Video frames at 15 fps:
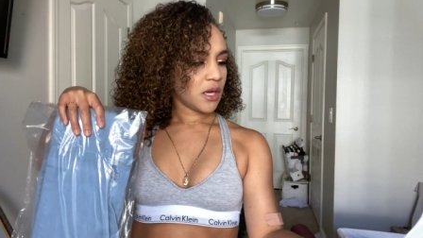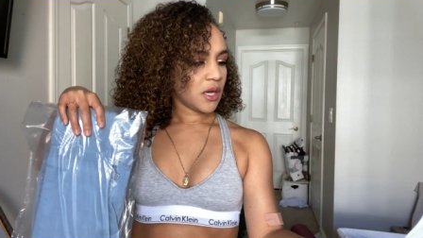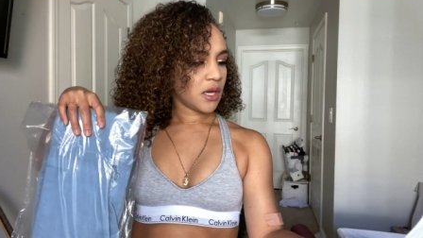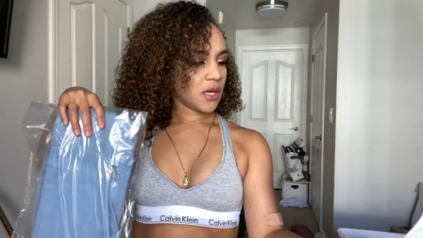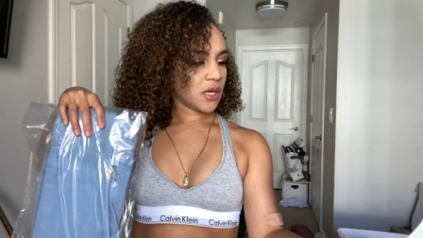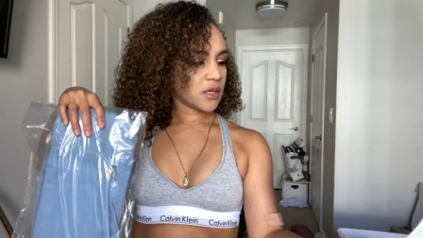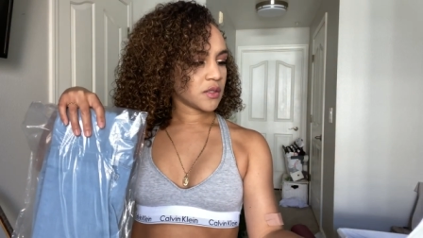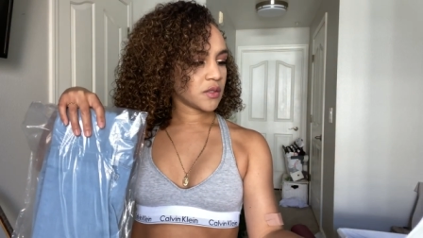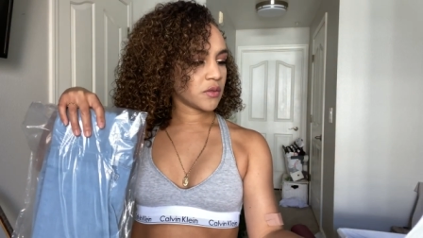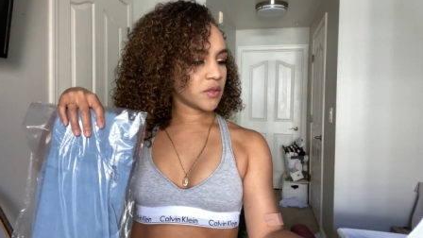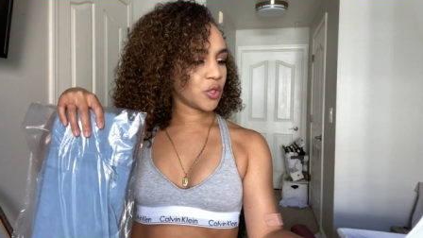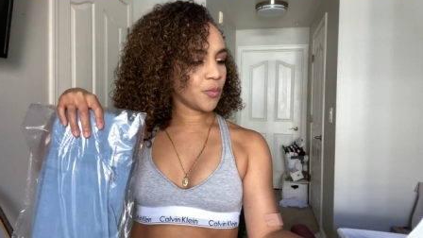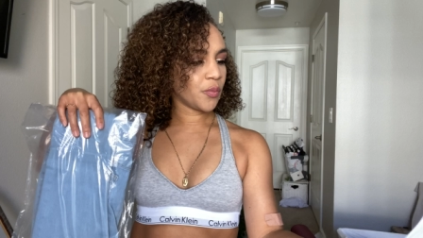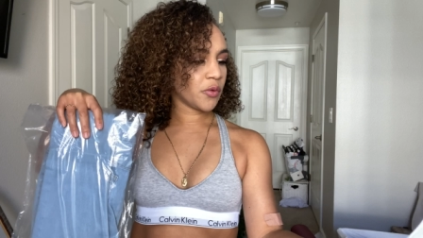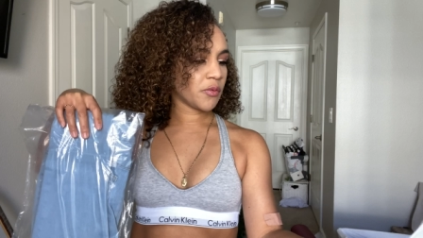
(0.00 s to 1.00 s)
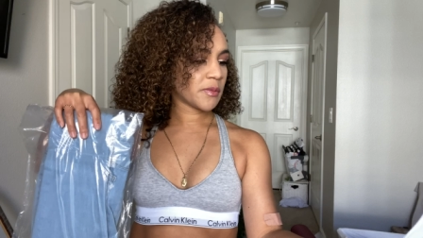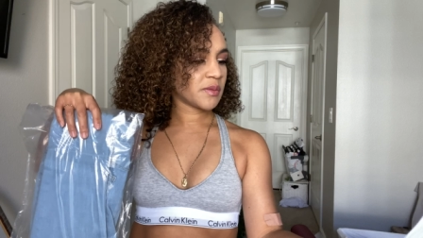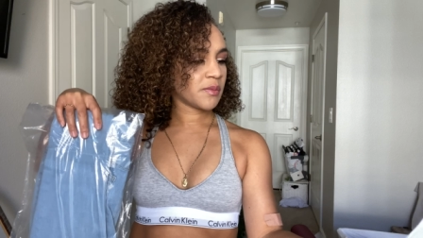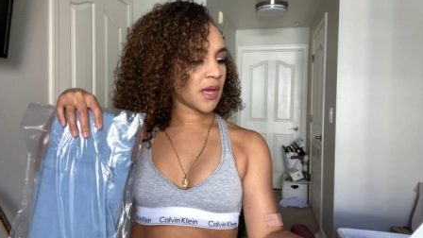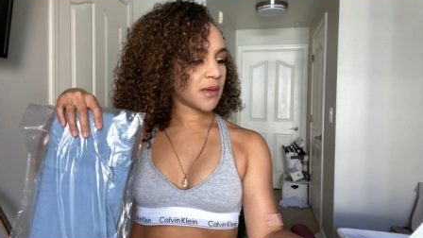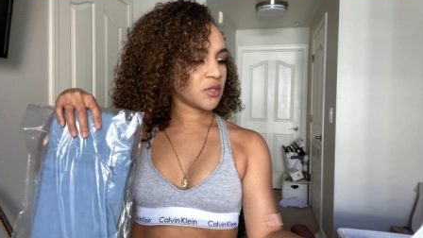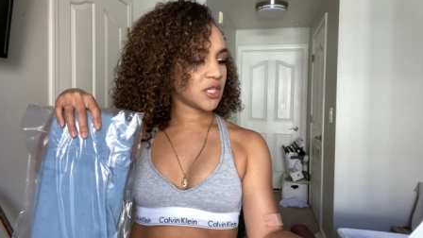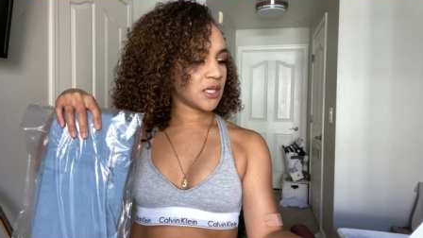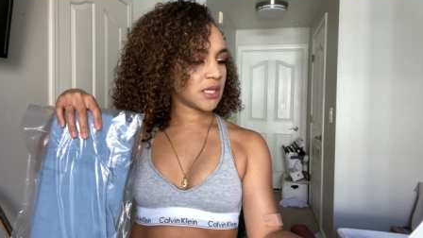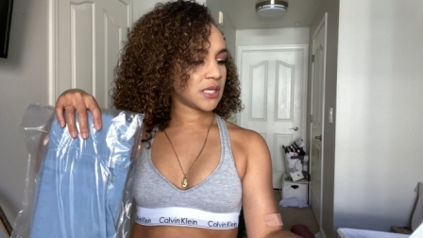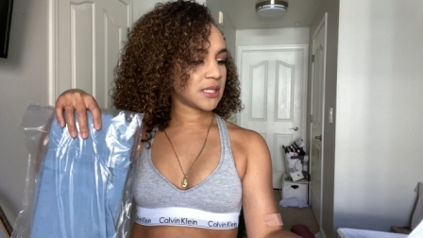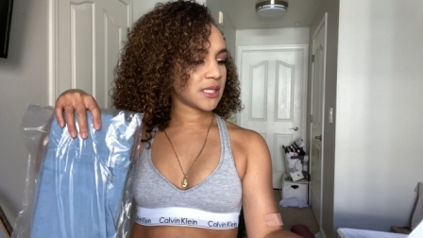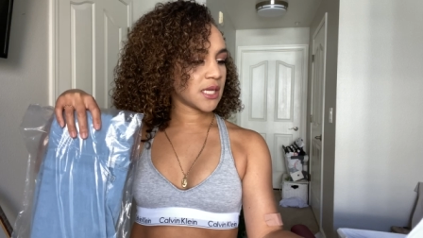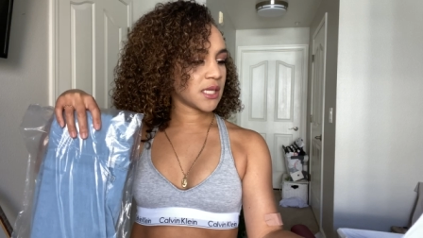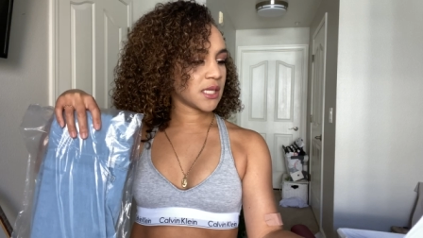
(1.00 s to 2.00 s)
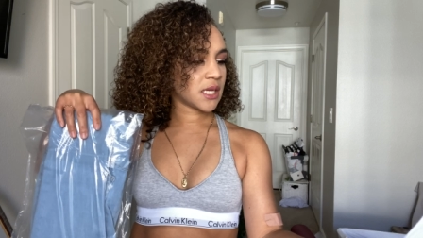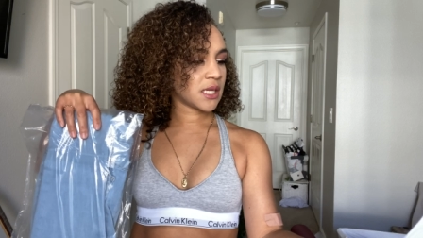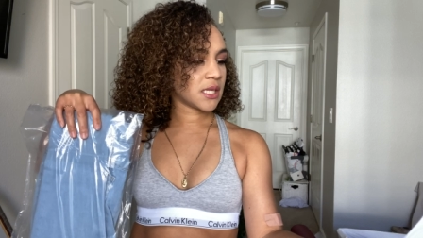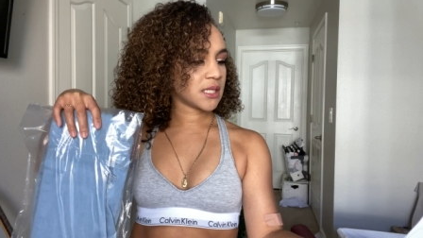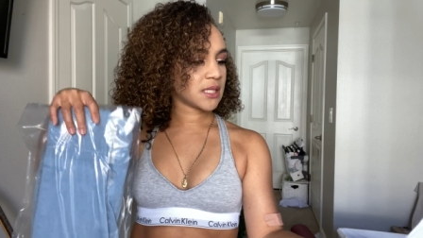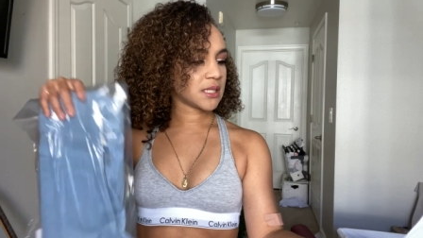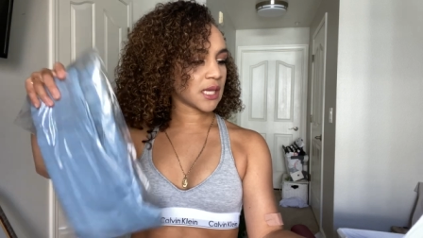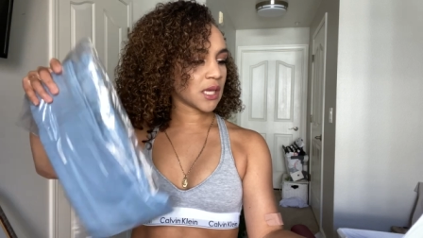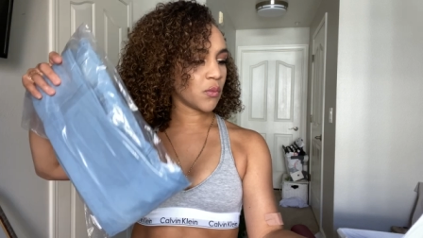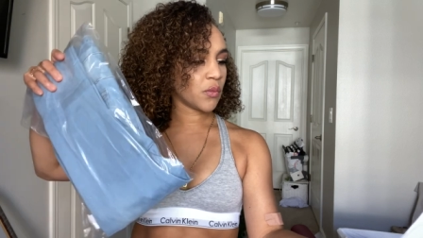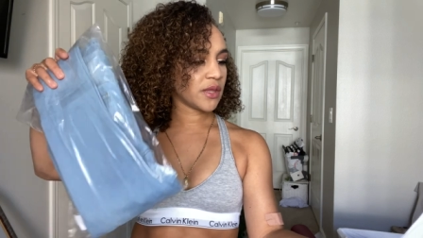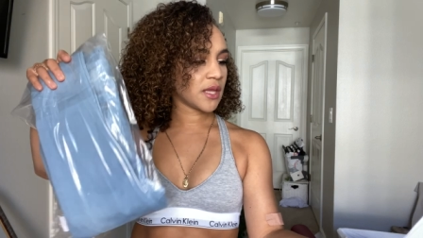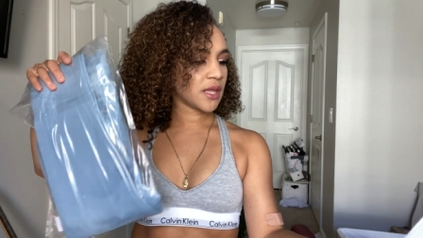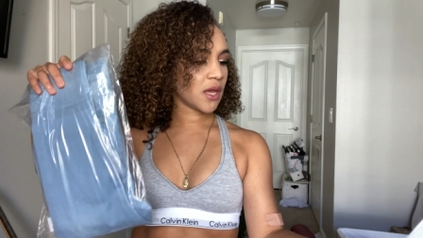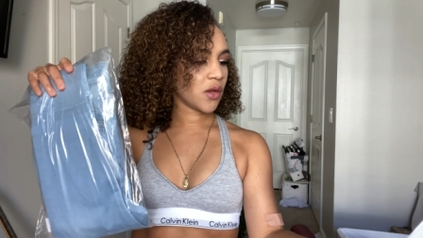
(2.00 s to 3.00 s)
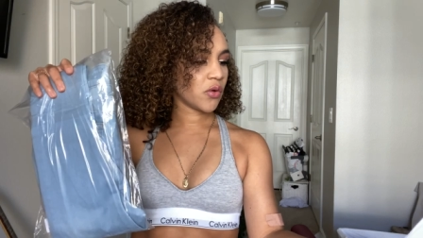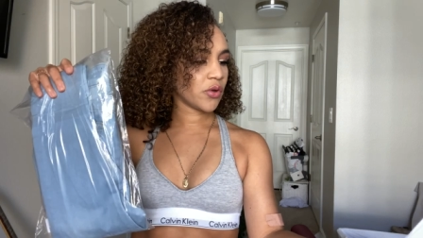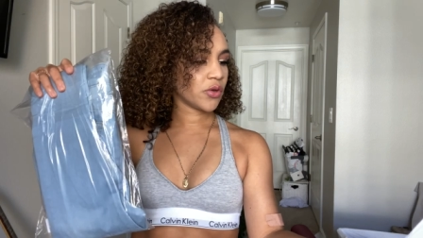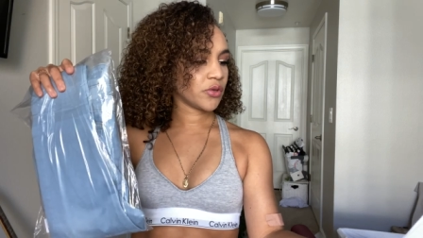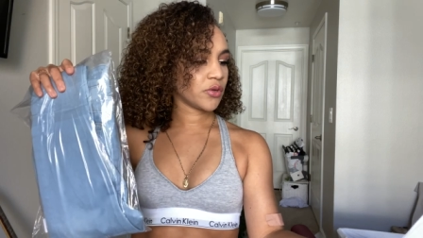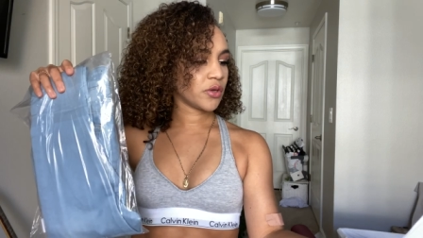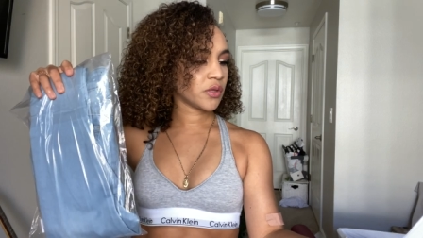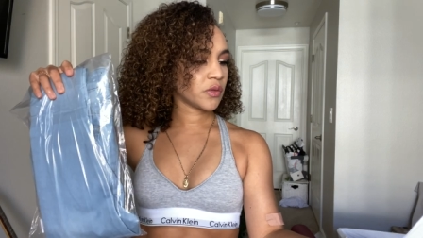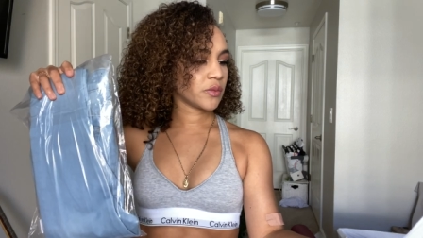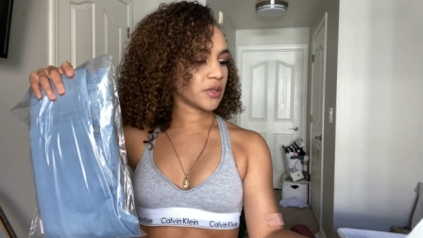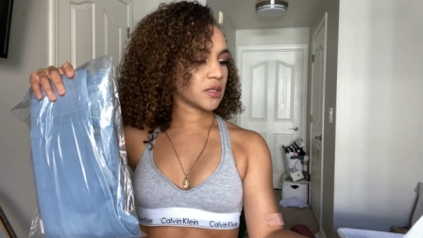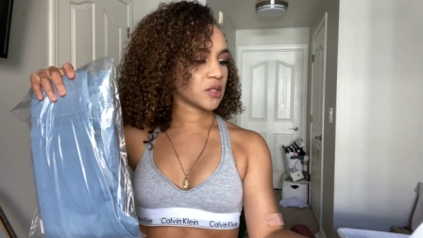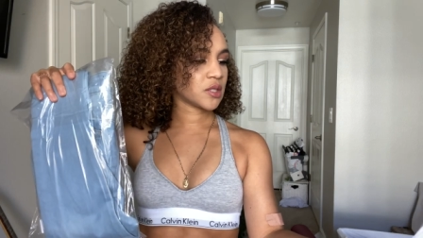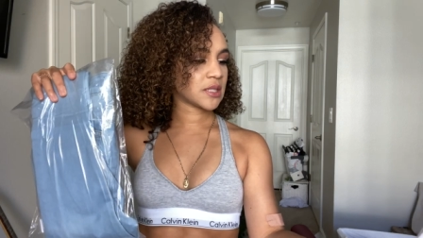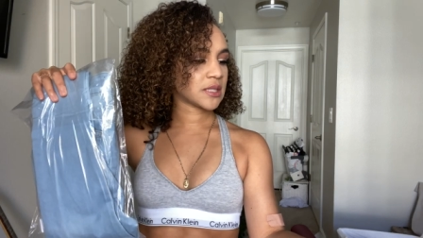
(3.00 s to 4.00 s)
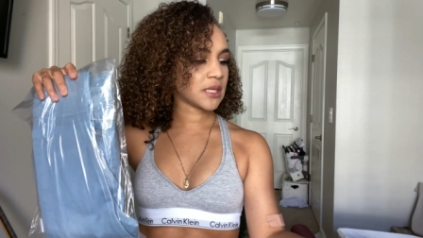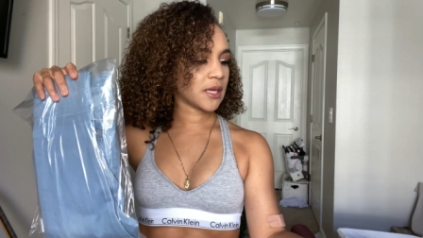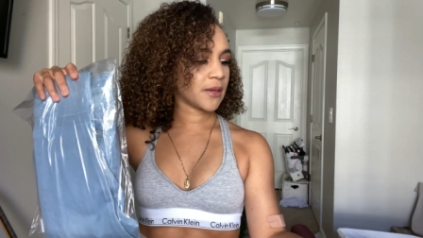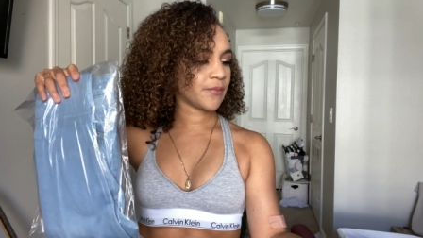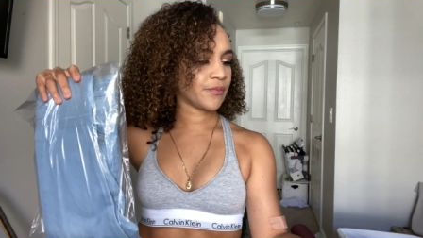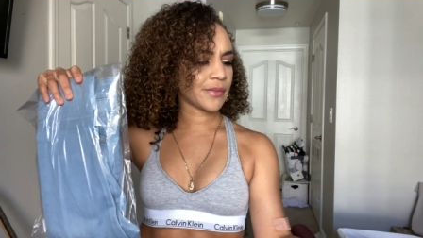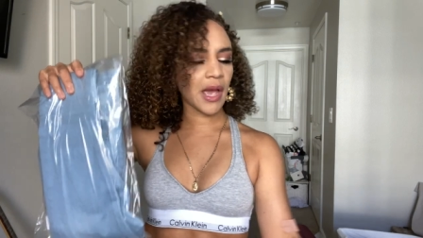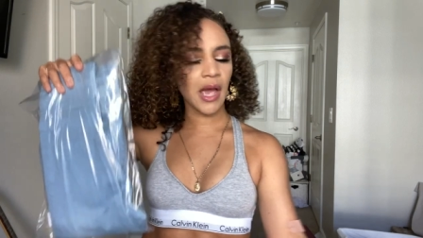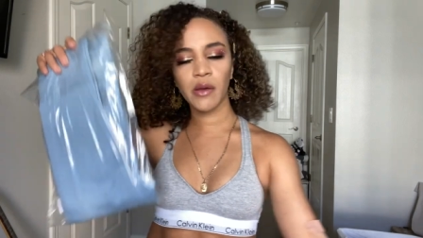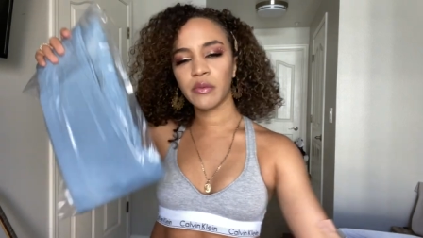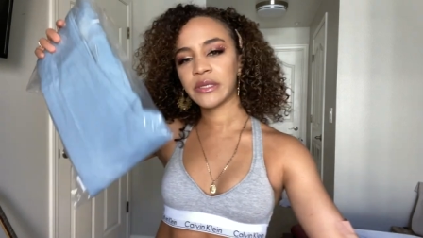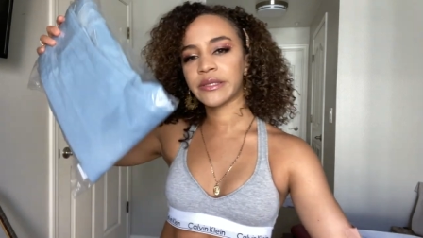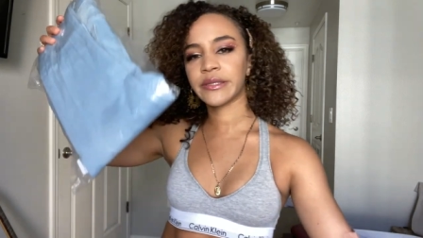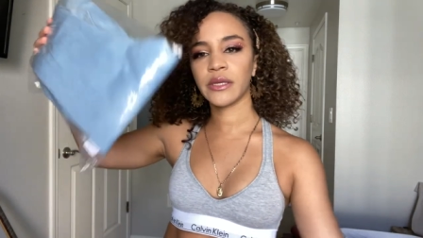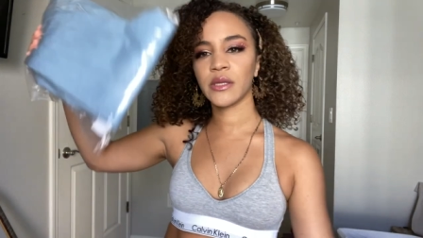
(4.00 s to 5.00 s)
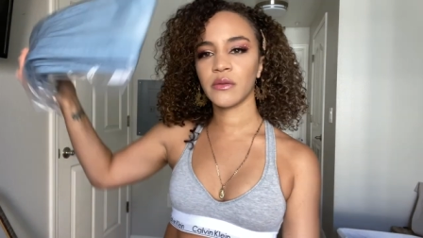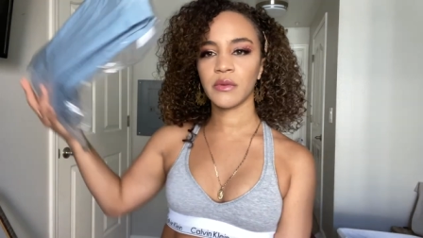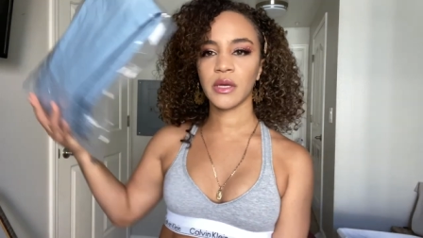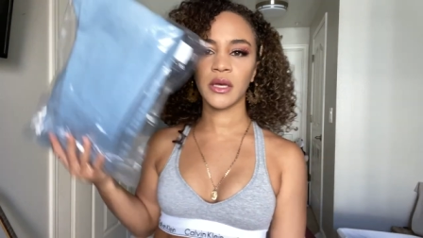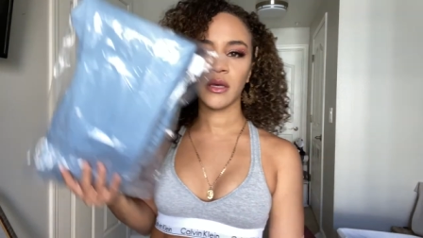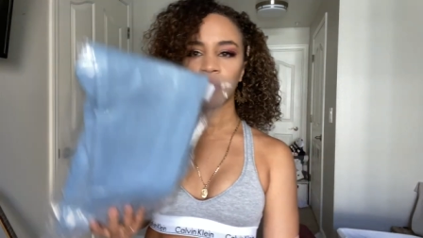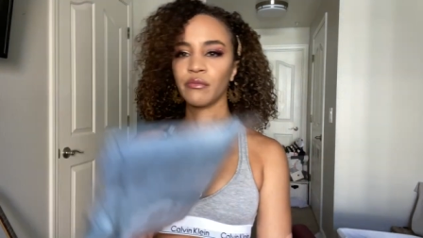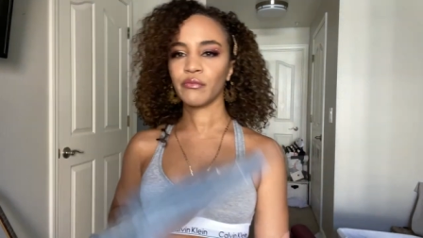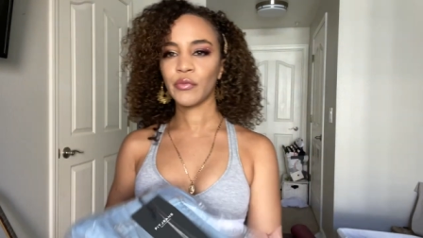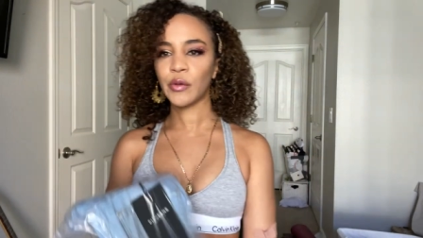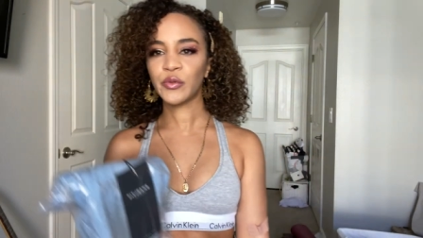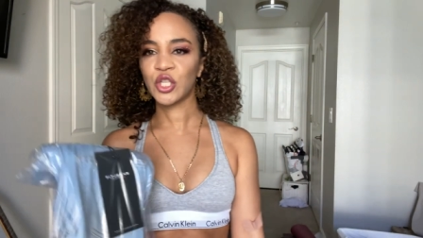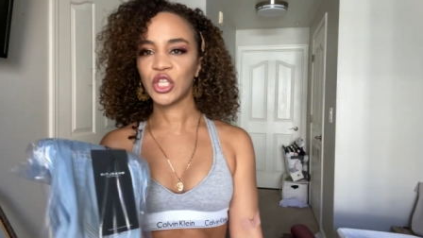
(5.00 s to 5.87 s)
Uh, so super ripped mom jeans, and then the second one that I ordered was just um, high-waisted uh, ripped